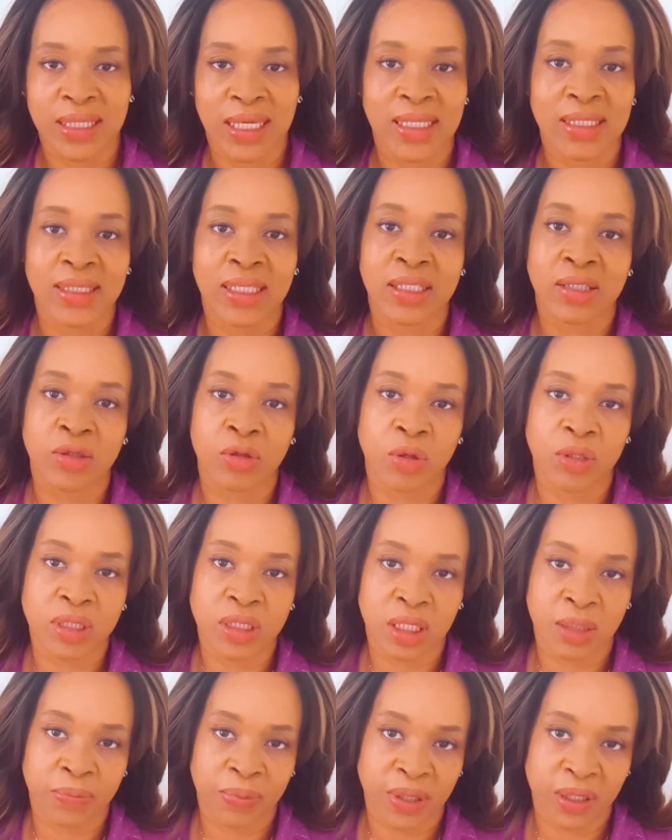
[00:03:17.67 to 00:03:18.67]
test is not
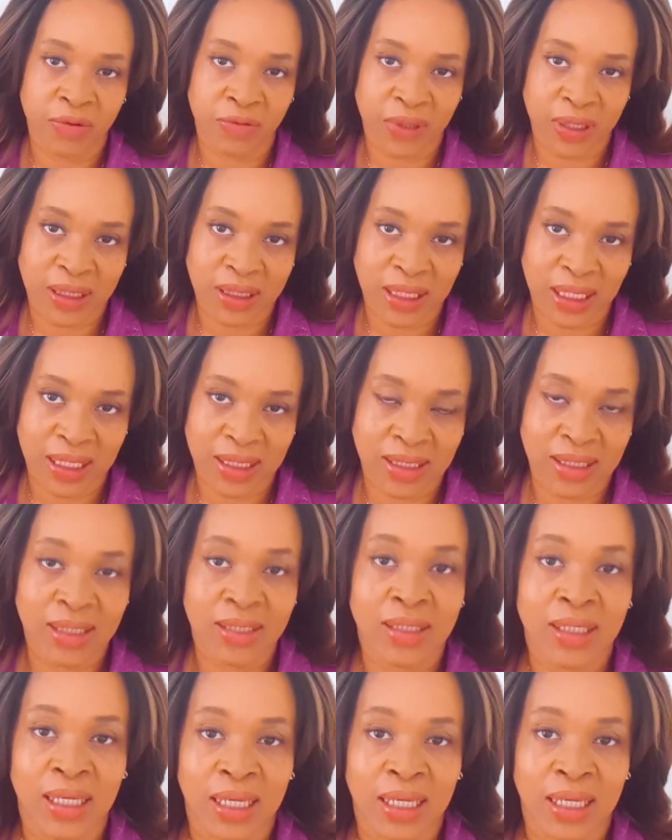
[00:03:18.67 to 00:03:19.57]
a perfect test.